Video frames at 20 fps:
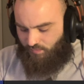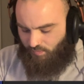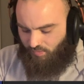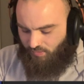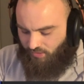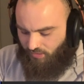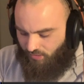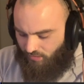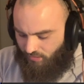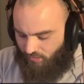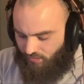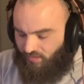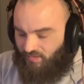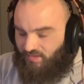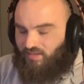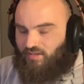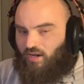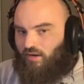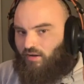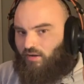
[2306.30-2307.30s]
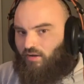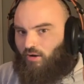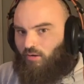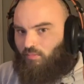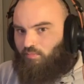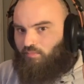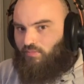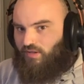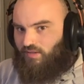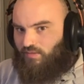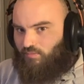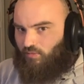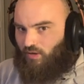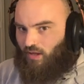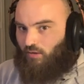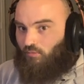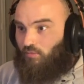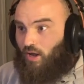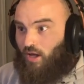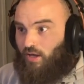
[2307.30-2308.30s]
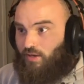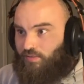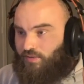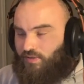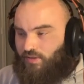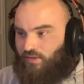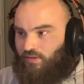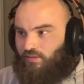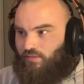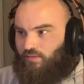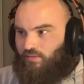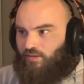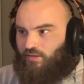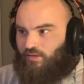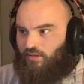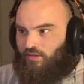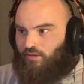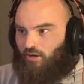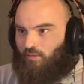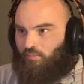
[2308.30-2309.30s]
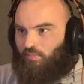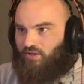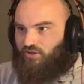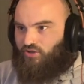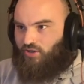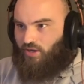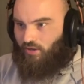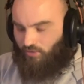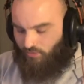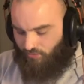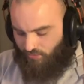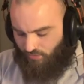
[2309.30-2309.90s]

be, it's not an ARP, we're not using the arpeggiator,